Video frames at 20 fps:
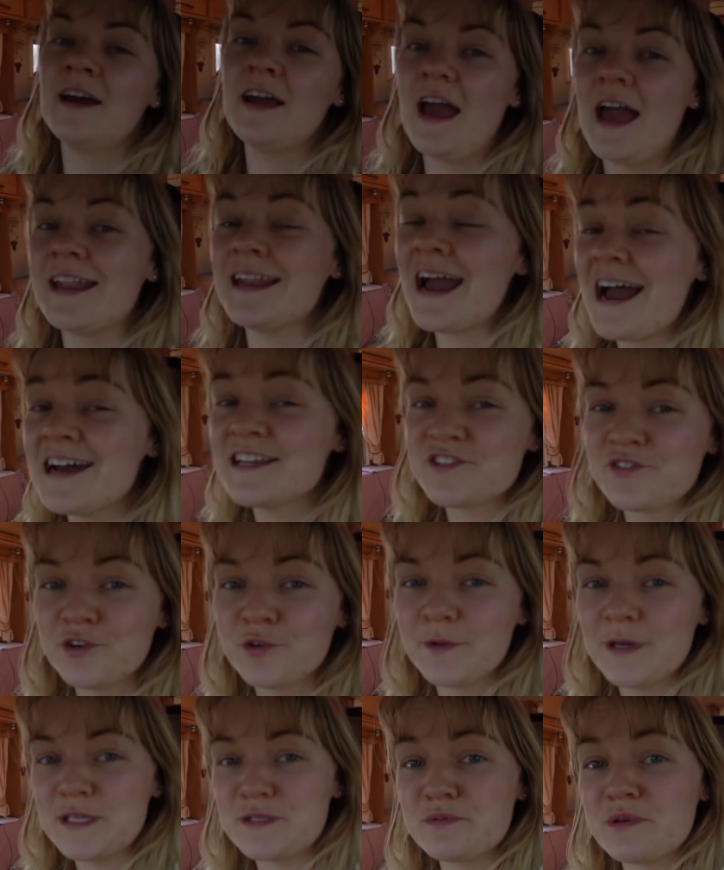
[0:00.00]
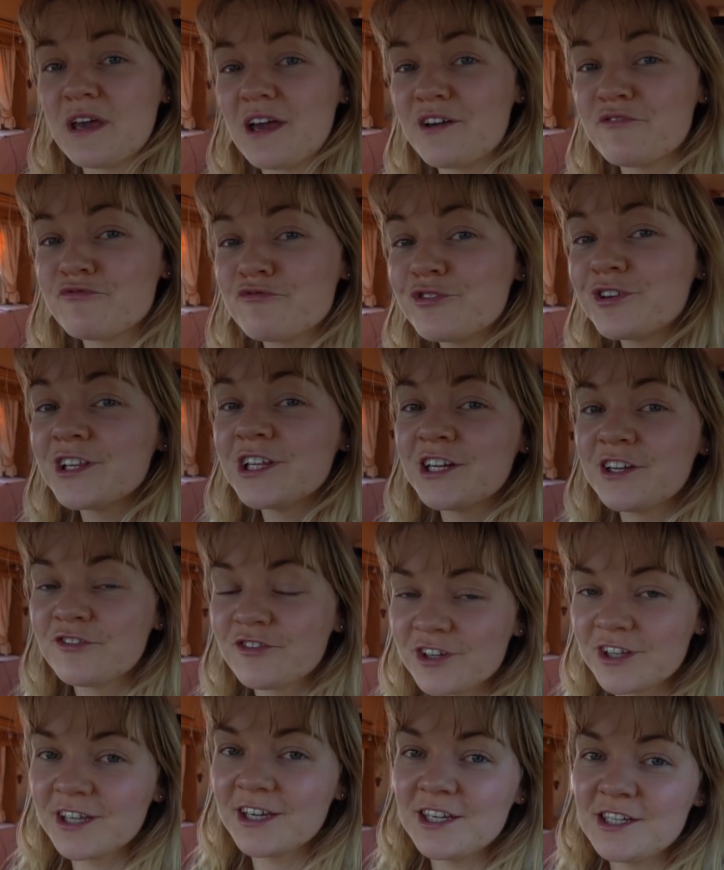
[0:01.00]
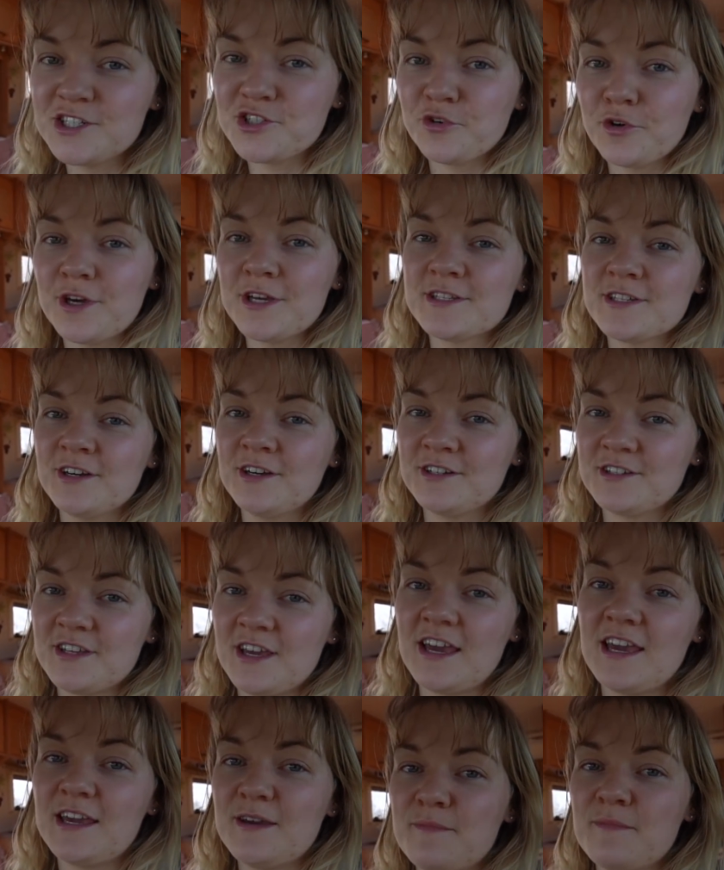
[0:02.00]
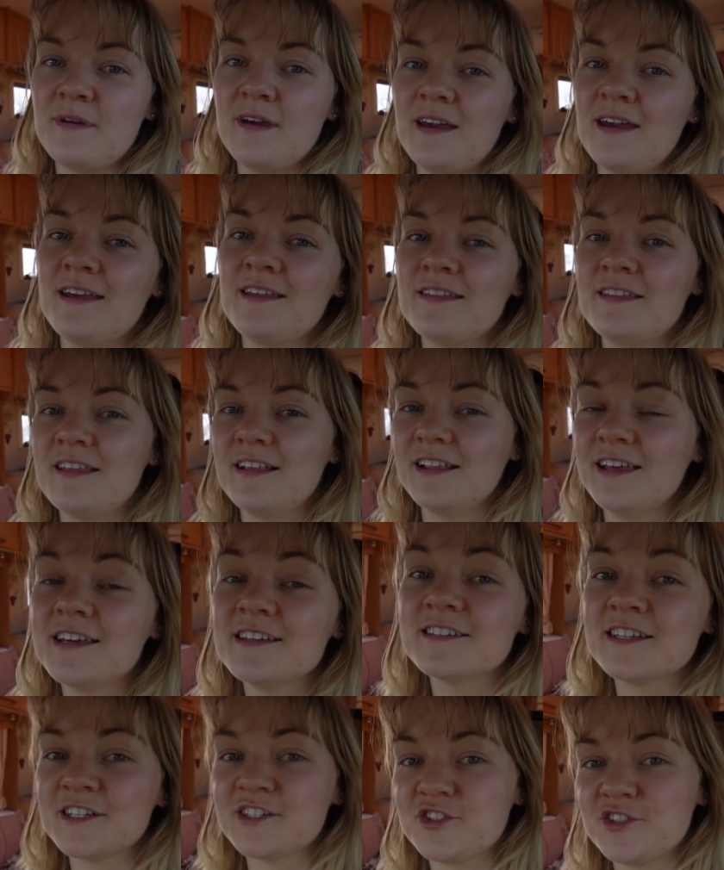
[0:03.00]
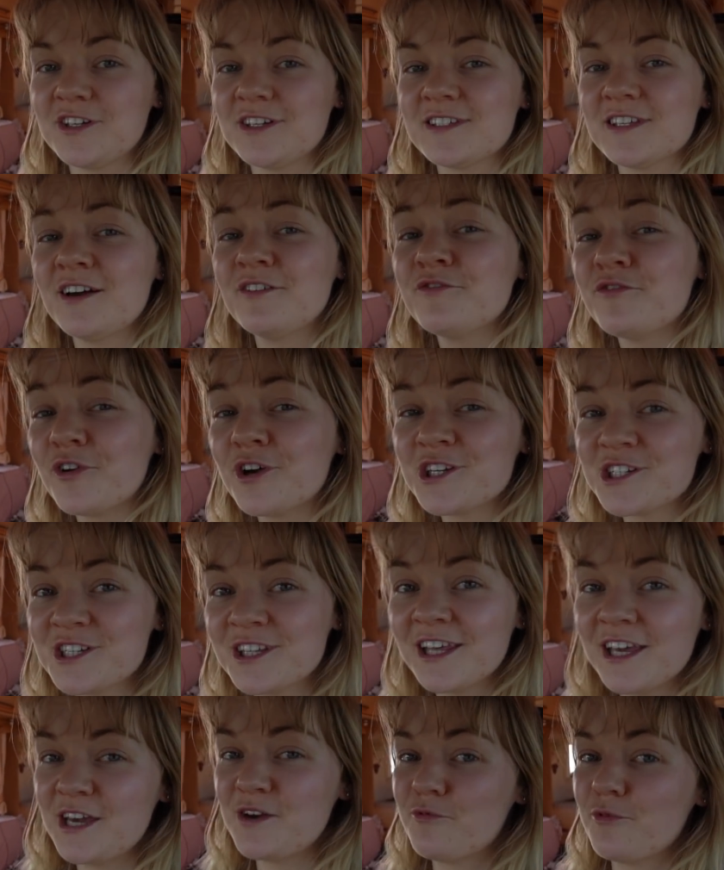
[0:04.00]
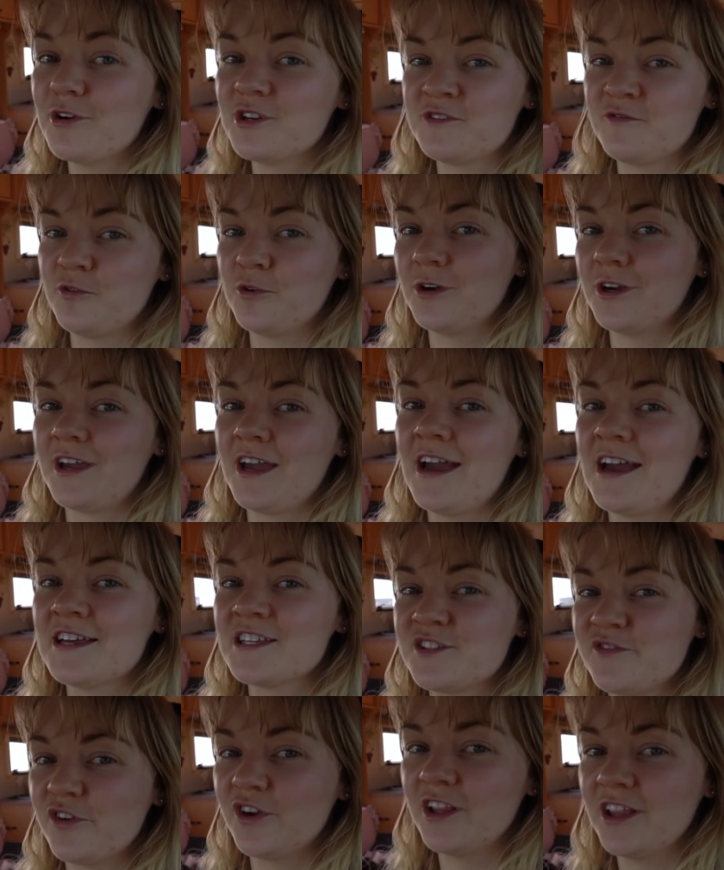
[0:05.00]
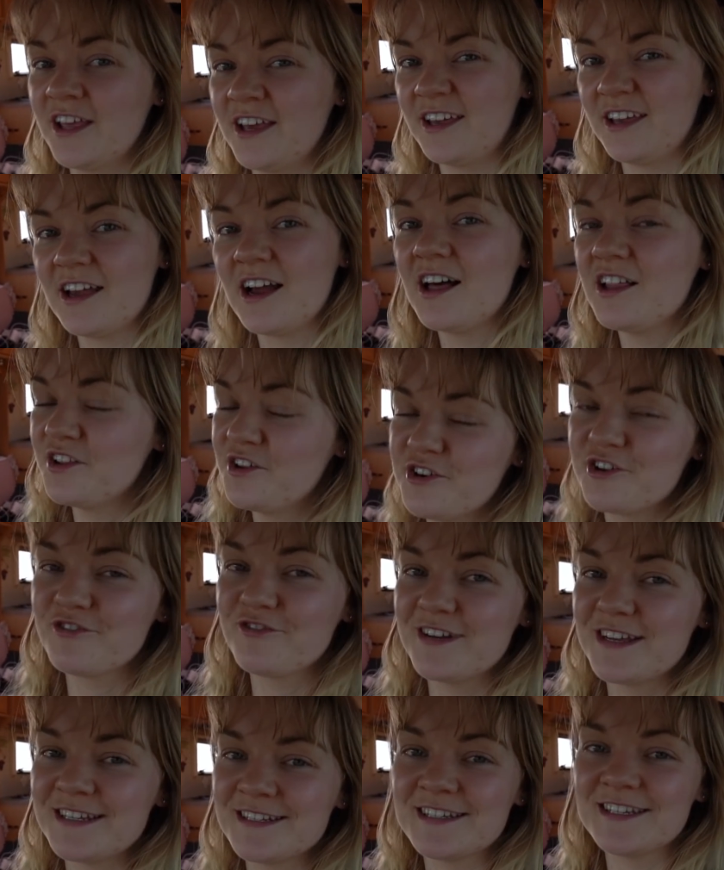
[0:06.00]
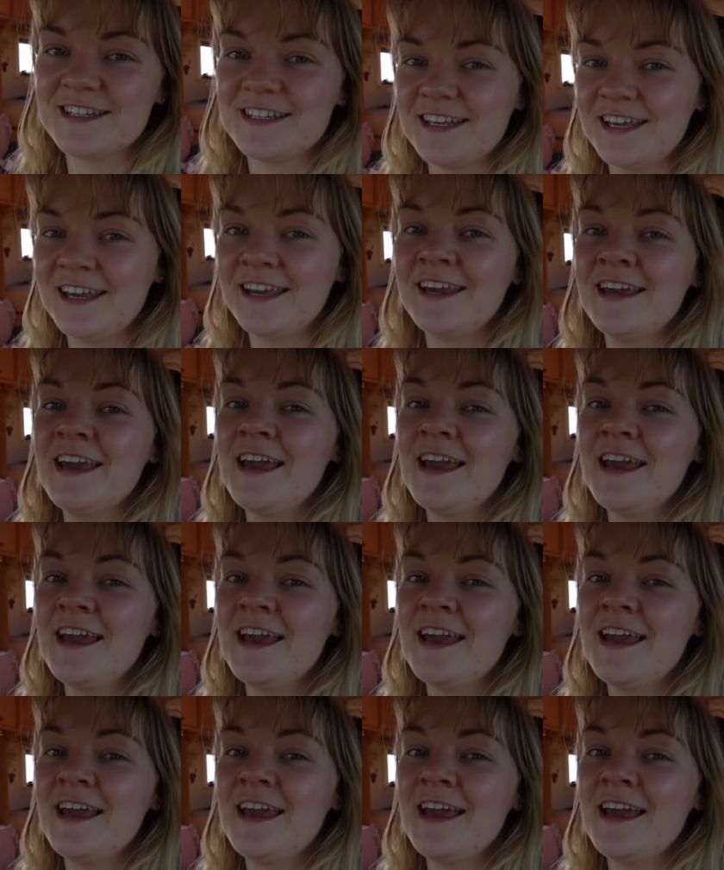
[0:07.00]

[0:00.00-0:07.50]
And as always, we have really enjoyed our time in the Lake District. Unfortunately, it was forecast for like a lot of rain today.